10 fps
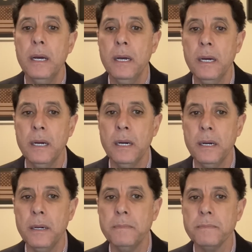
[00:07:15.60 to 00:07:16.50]

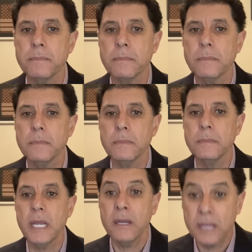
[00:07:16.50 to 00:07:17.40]

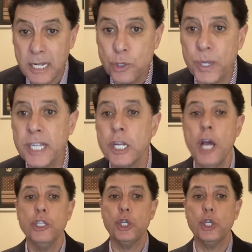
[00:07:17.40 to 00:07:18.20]
countries